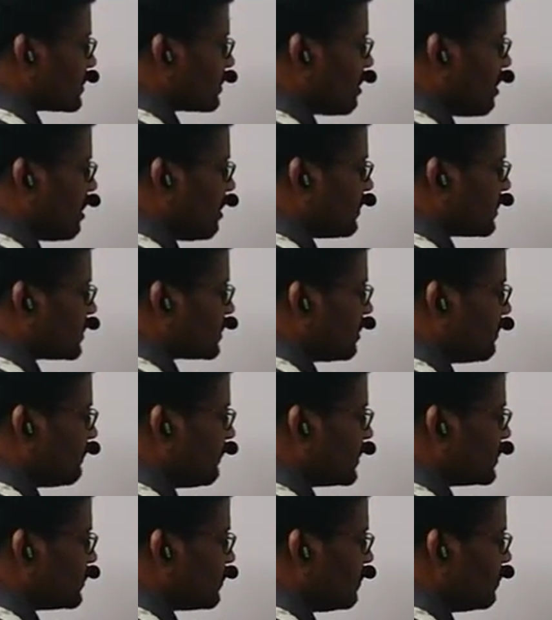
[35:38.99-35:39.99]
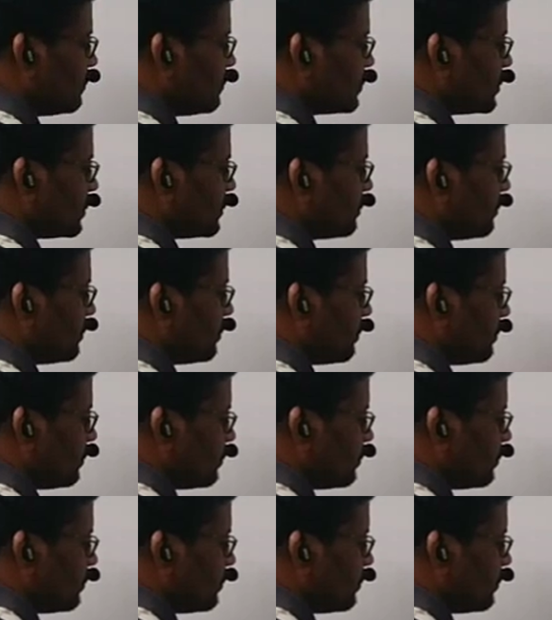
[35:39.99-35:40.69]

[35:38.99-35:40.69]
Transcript: copper sulfate solution.